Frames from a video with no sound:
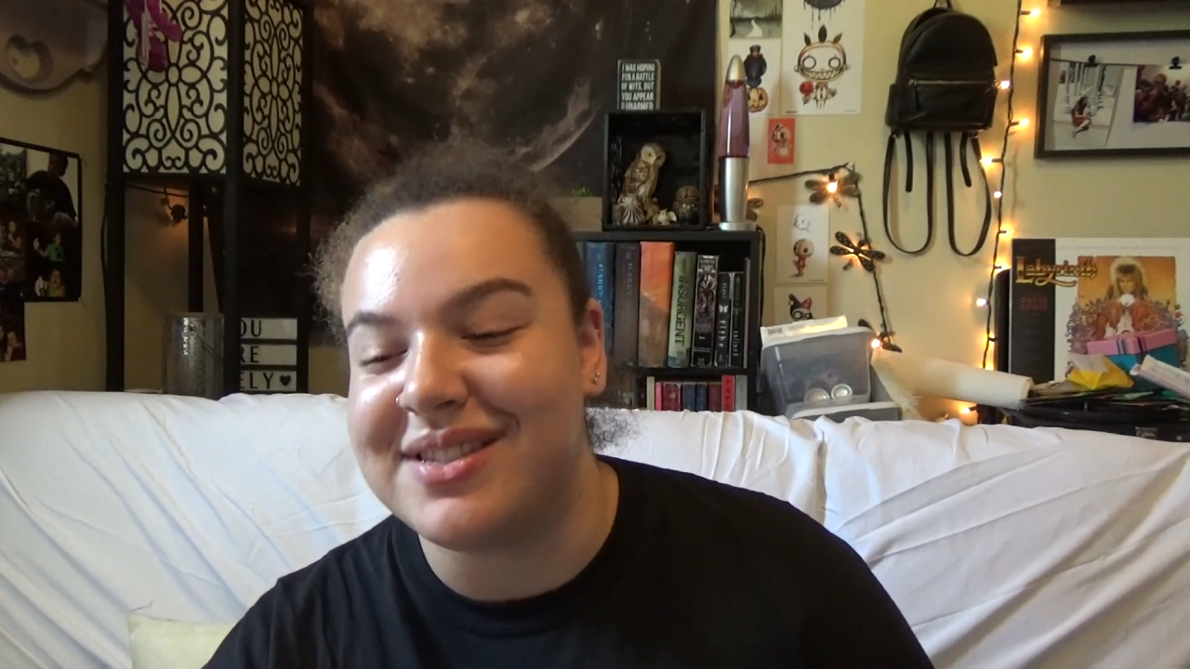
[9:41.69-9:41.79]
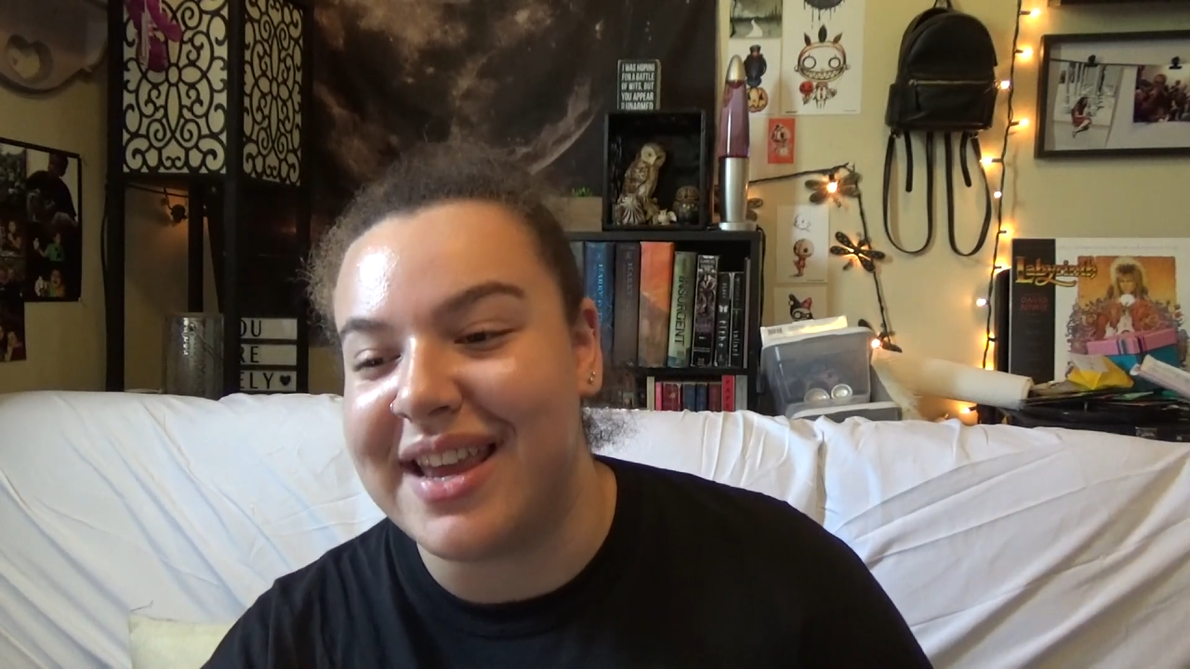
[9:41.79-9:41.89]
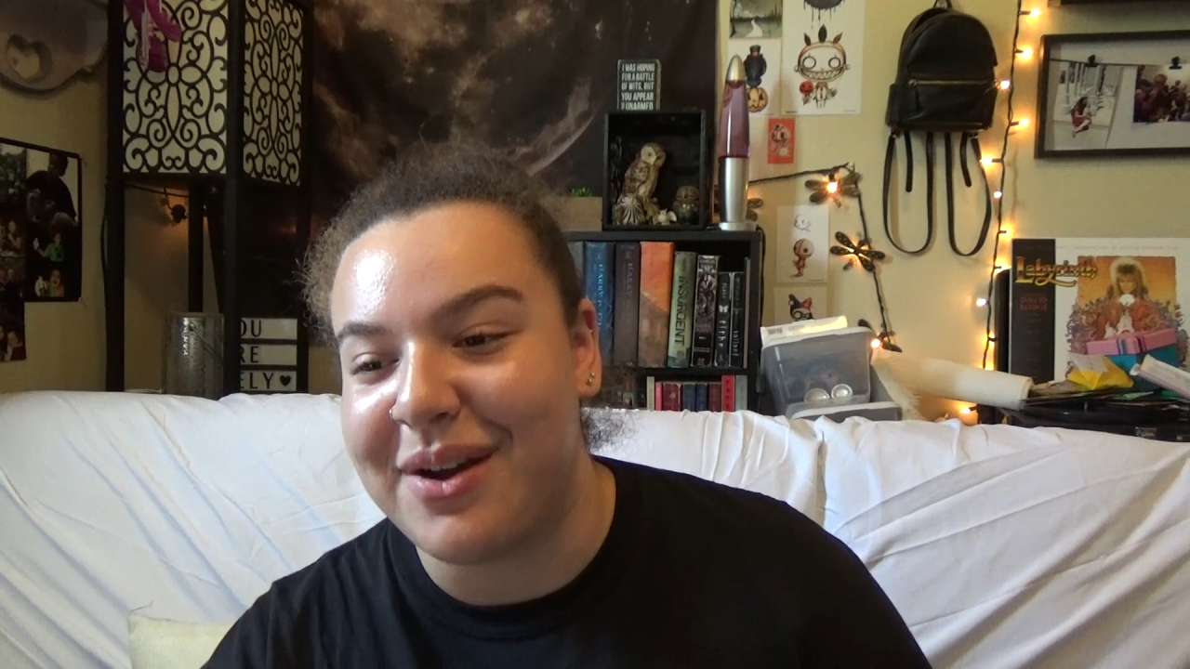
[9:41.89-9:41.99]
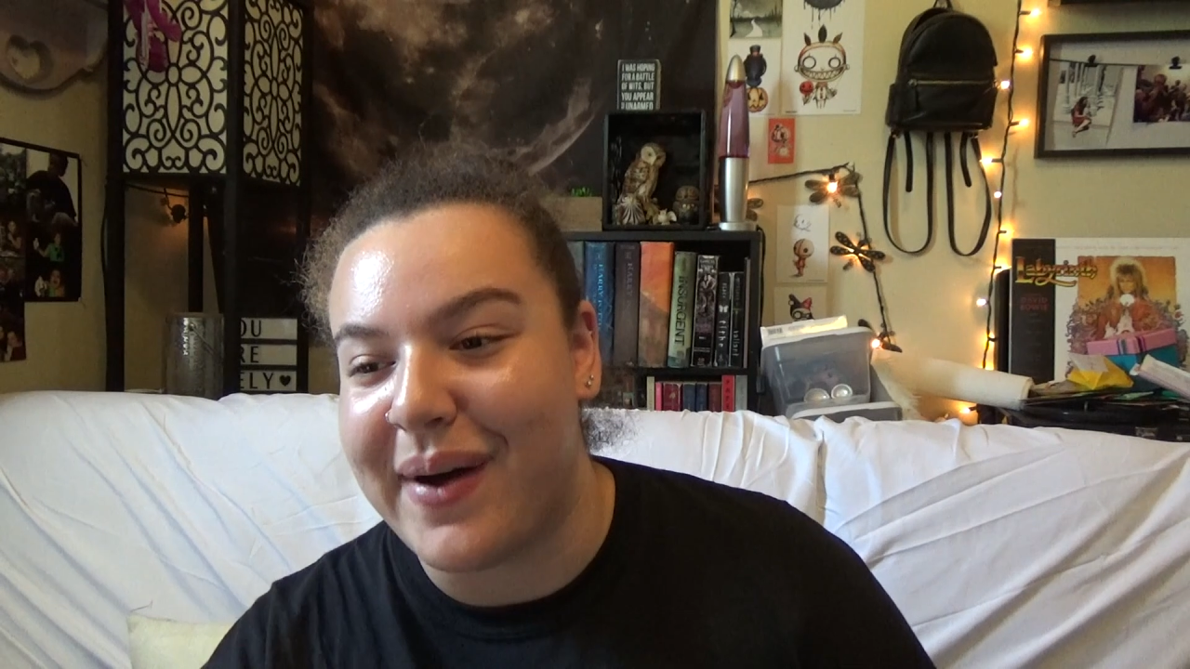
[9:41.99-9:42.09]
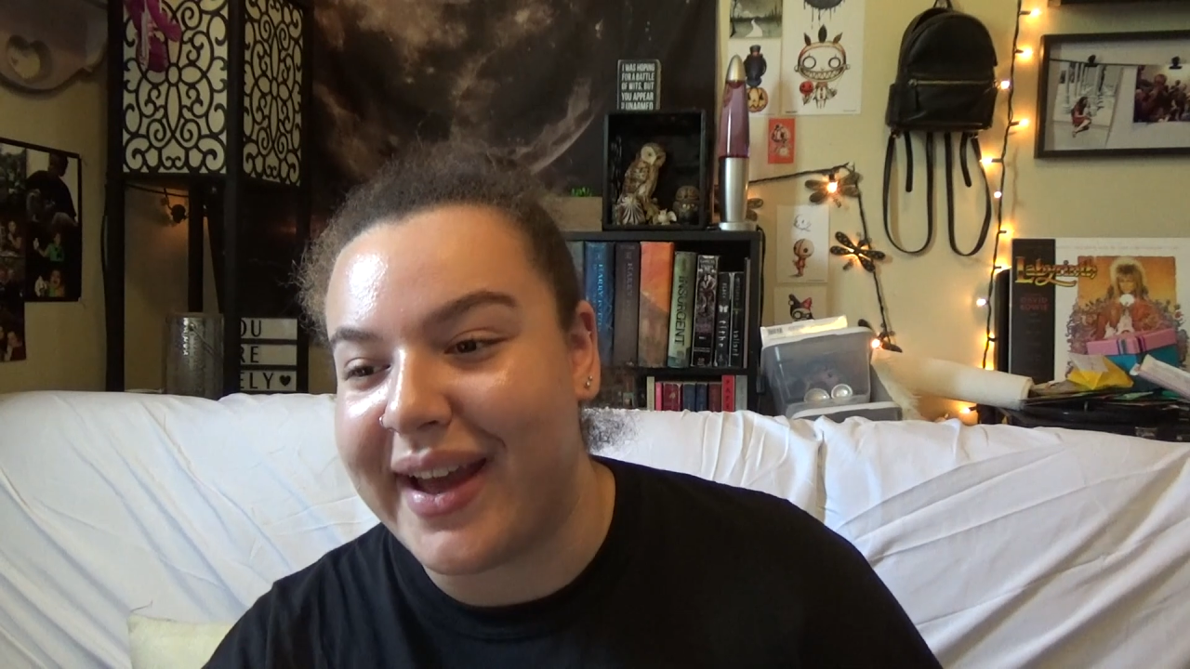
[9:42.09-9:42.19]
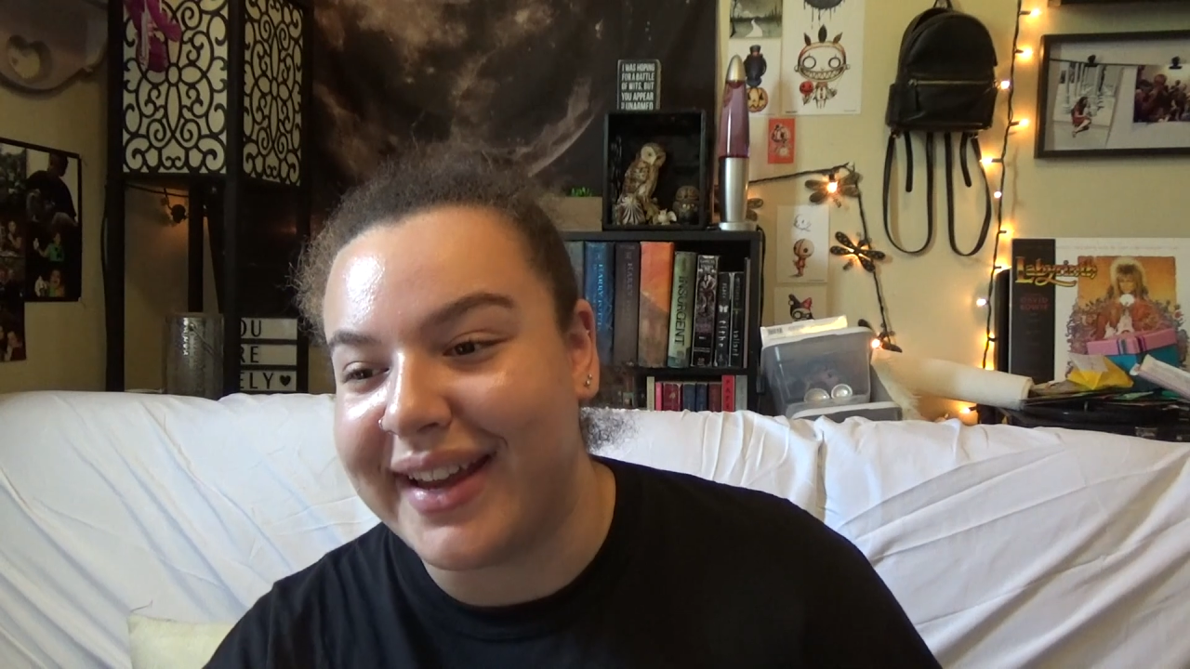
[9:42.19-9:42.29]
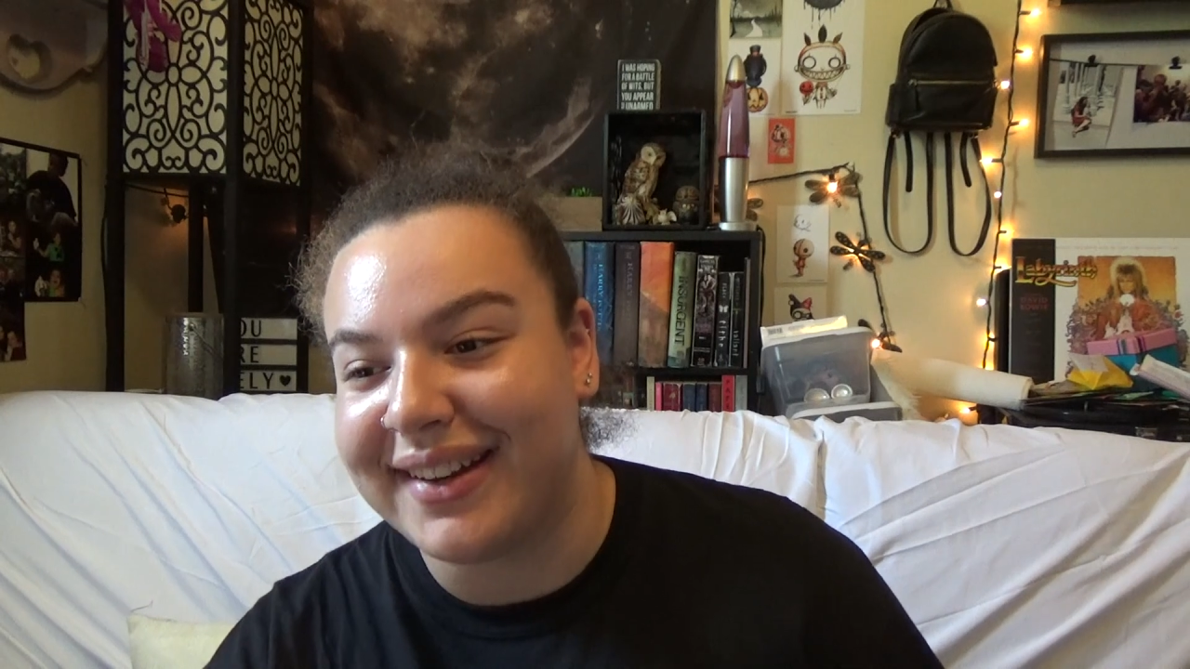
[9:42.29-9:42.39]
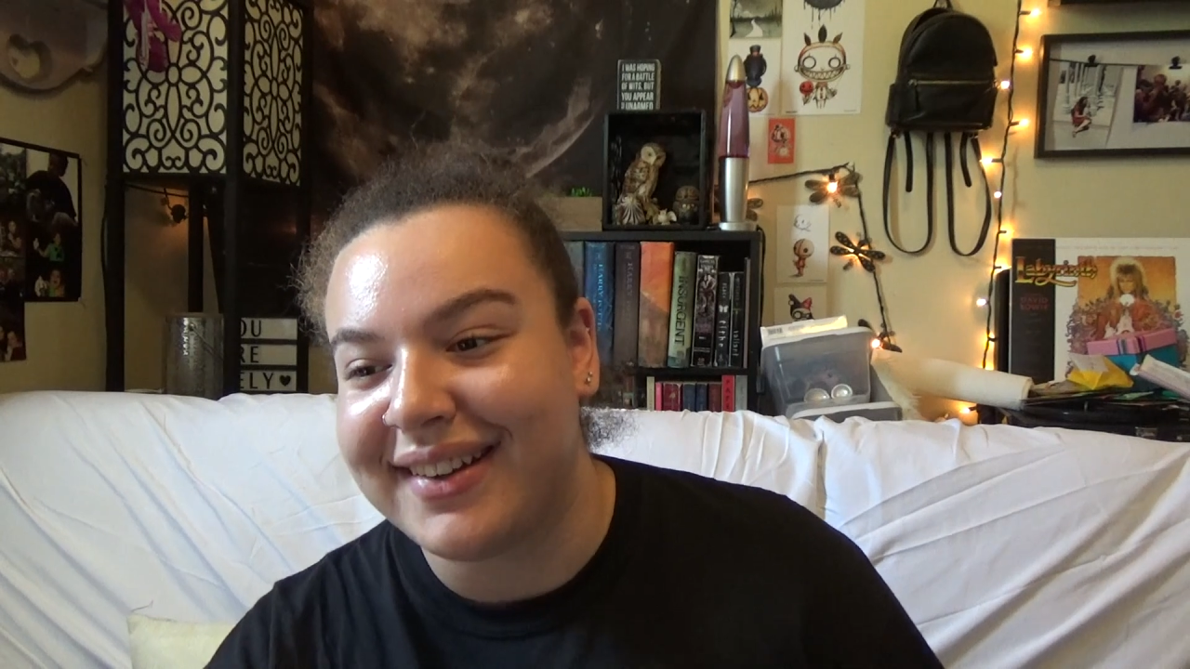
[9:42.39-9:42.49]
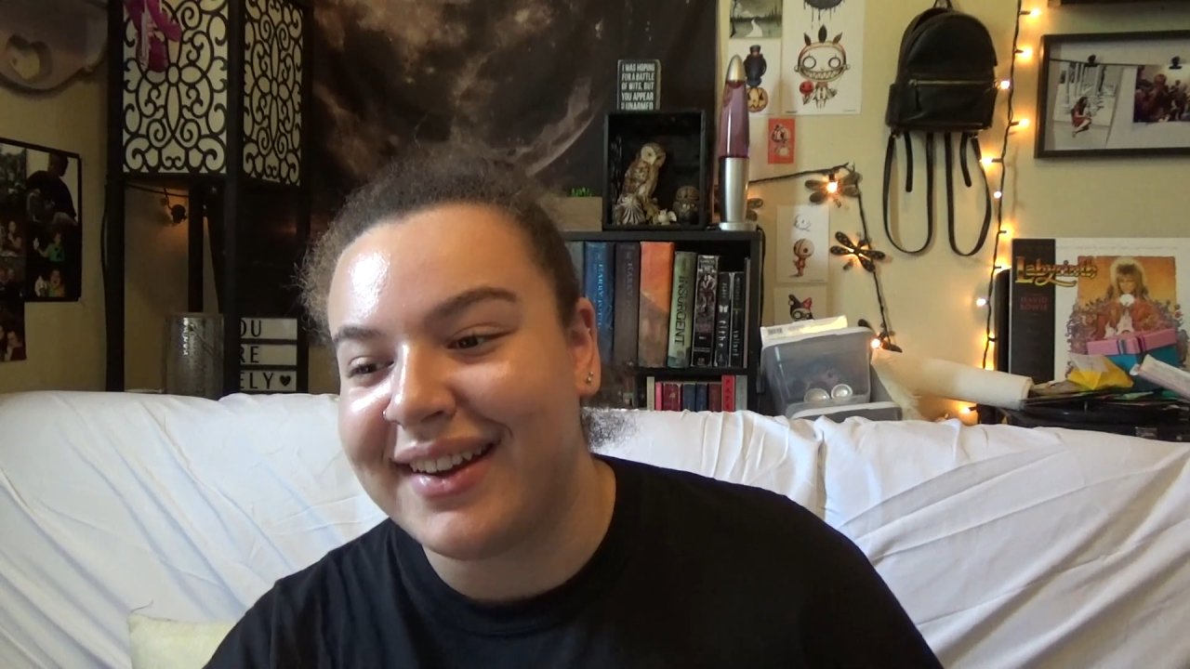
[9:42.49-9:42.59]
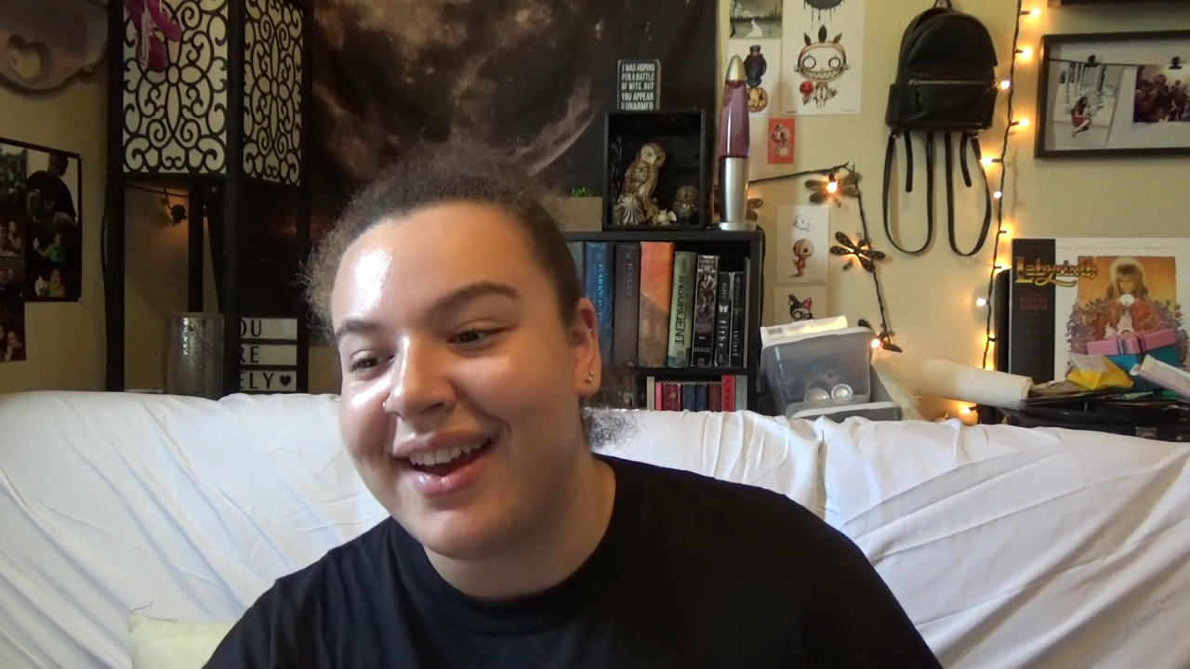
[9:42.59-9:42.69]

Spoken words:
stay quiet.